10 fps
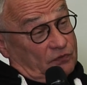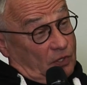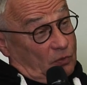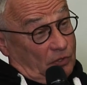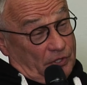
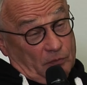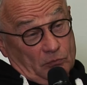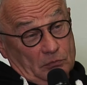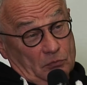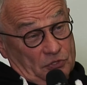not so
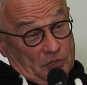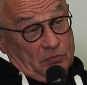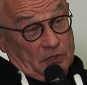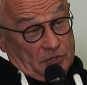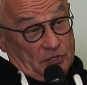much
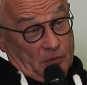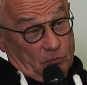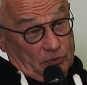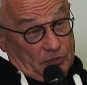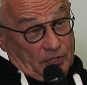to botch
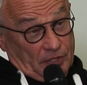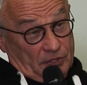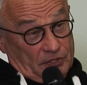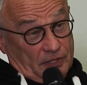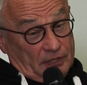something,
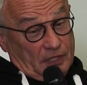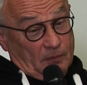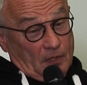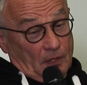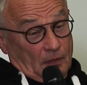but
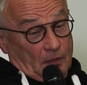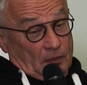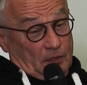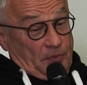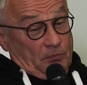rather to make
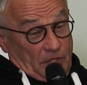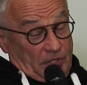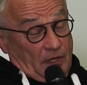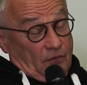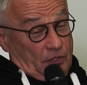some
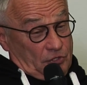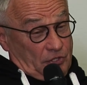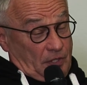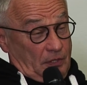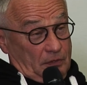side money
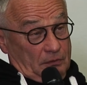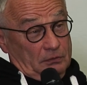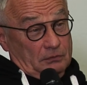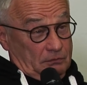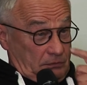
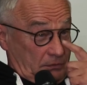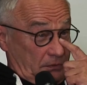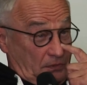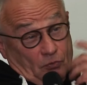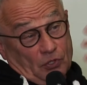
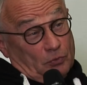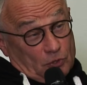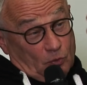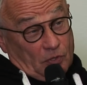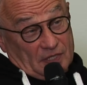
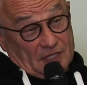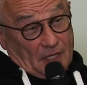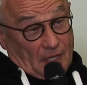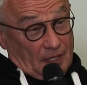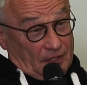as an
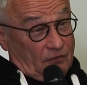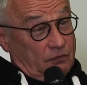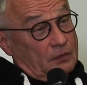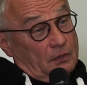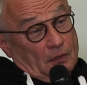architect.